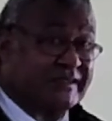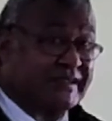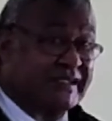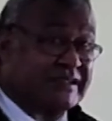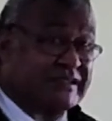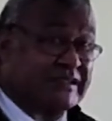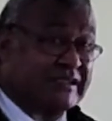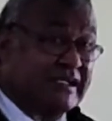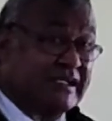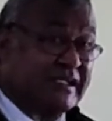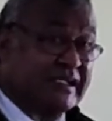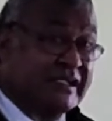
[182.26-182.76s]

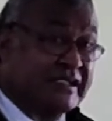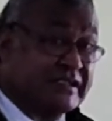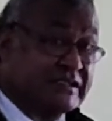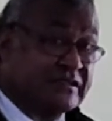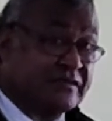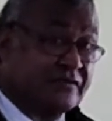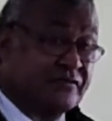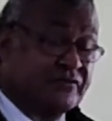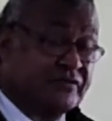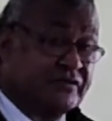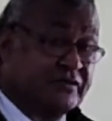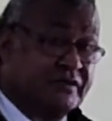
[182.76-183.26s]
doesn't
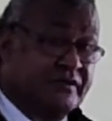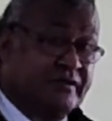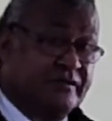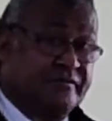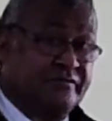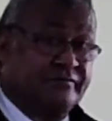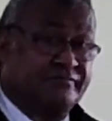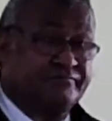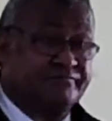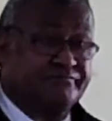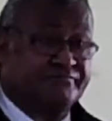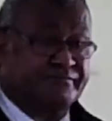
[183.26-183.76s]
listen to you.
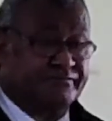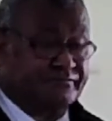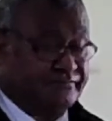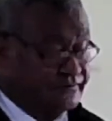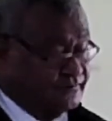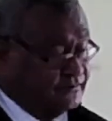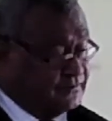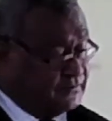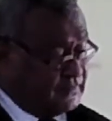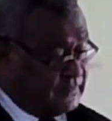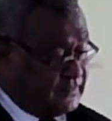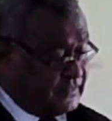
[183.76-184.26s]

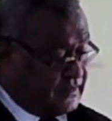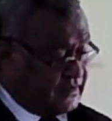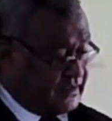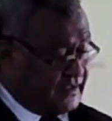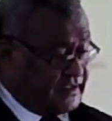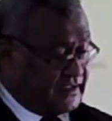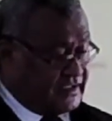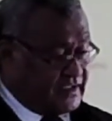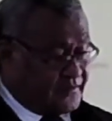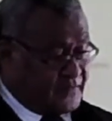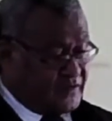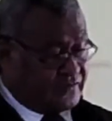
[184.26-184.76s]
Hey,
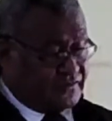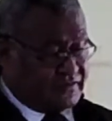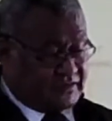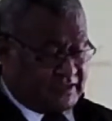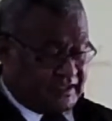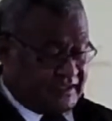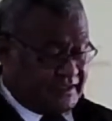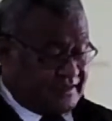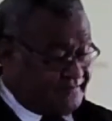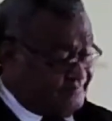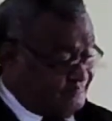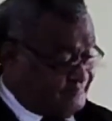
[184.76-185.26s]
come on,
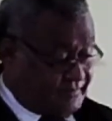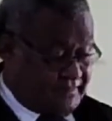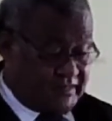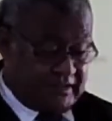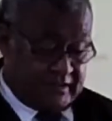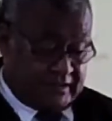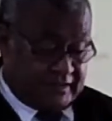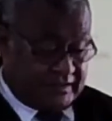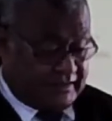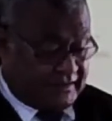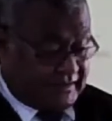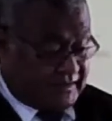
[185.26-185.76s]
son.
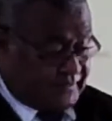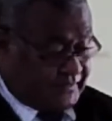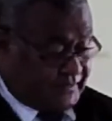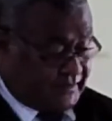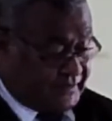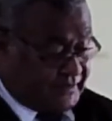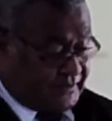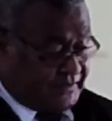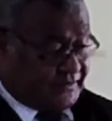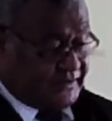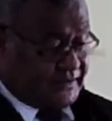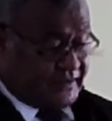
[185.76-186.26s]
What
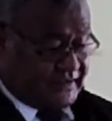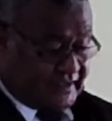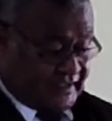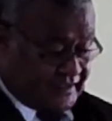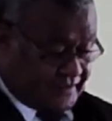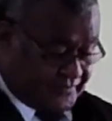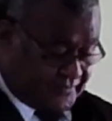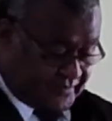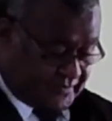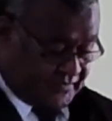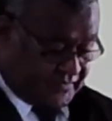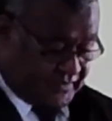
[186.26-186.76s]
are you doing
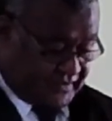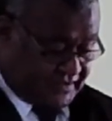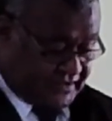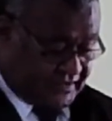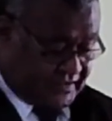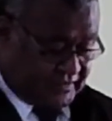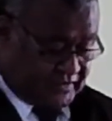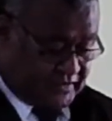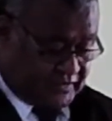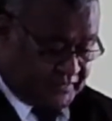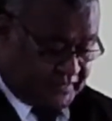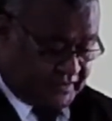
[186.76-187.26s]
now? Are you
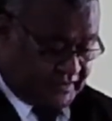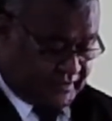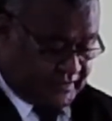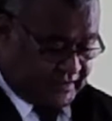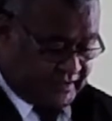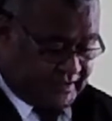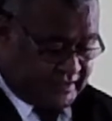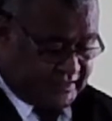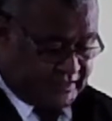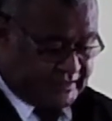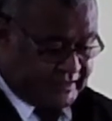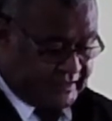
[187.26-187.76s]
listening to me?
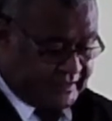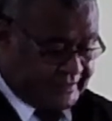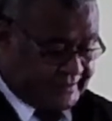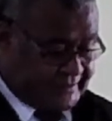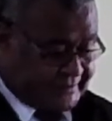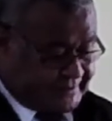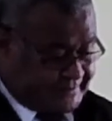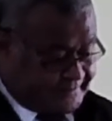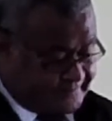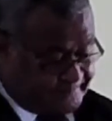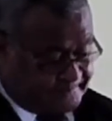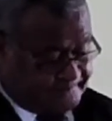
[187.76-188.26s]
Yes, Dad.
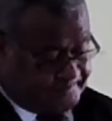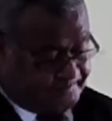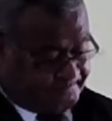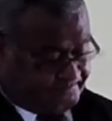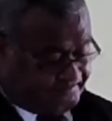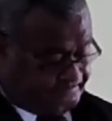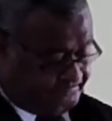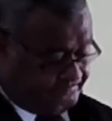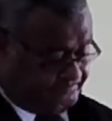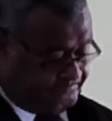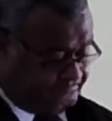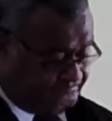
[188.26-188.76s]

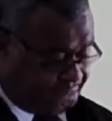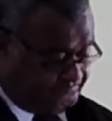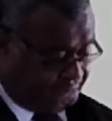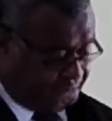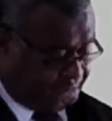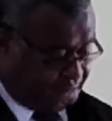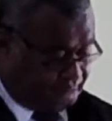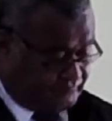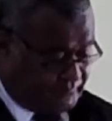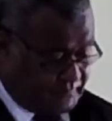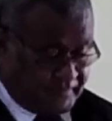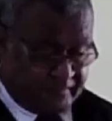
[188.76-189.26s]

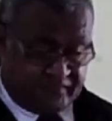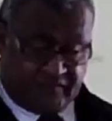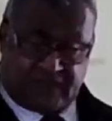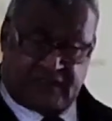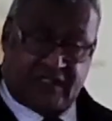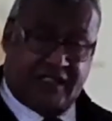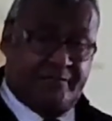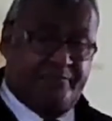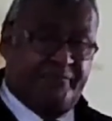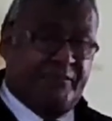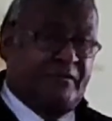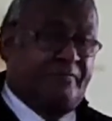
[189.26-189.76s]
And
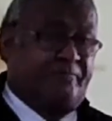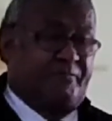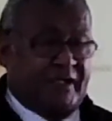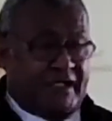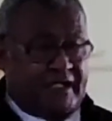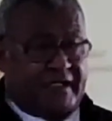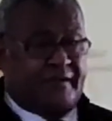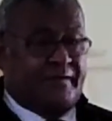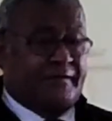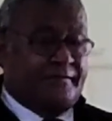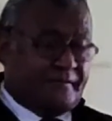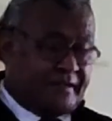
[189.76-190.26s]
kept on
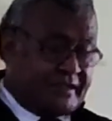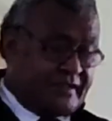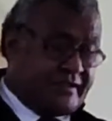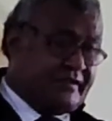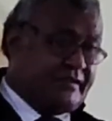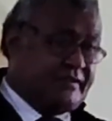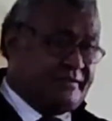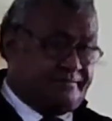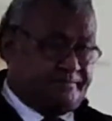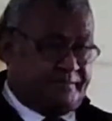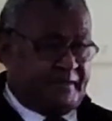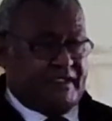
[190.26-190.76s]
playing with
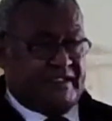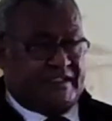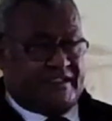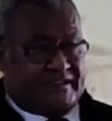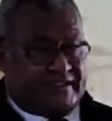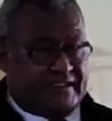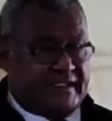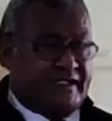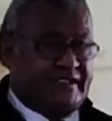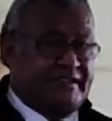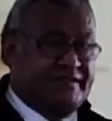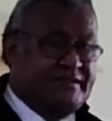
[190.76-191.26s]
the
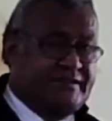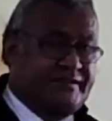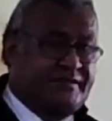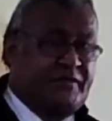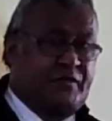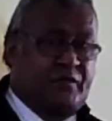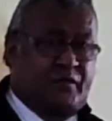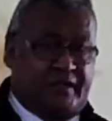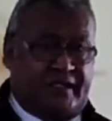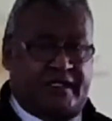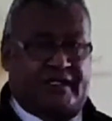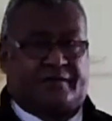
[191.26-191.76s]
PlayStation
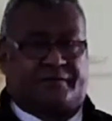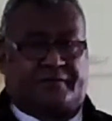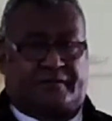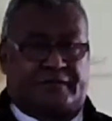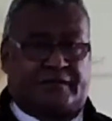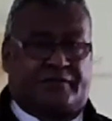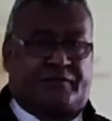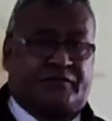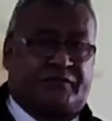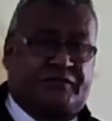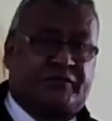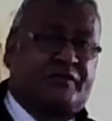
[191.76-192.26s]
or whatever you
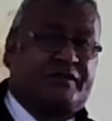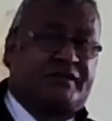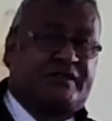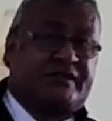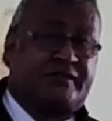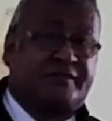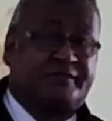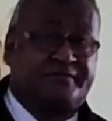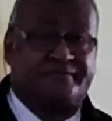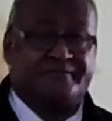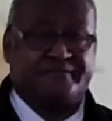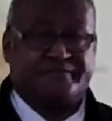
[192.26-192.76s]
were doing.
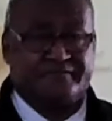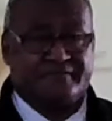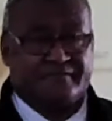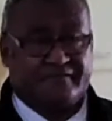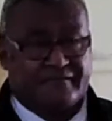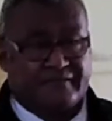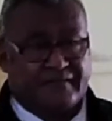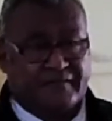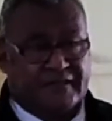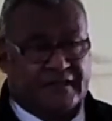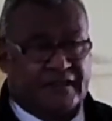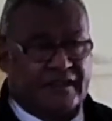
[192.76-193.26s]

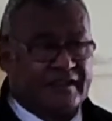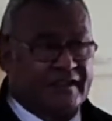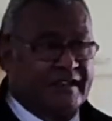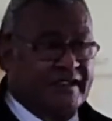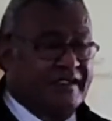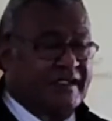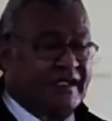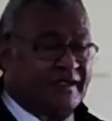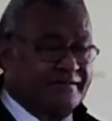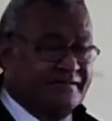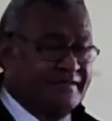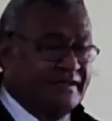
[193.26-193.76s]
And
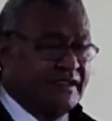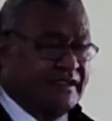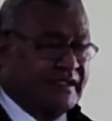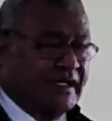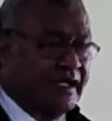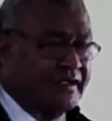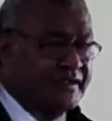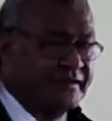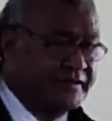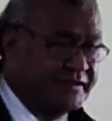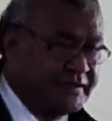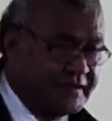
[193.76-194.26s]
then after that,
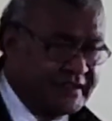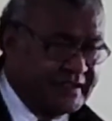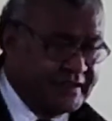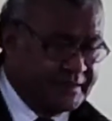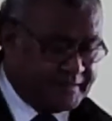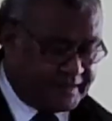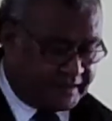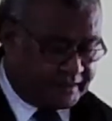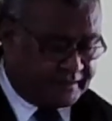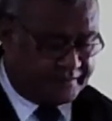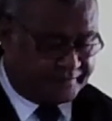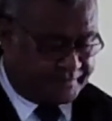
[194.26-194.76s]
are you hearing
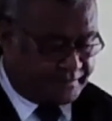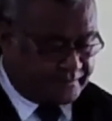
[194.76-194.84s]
me?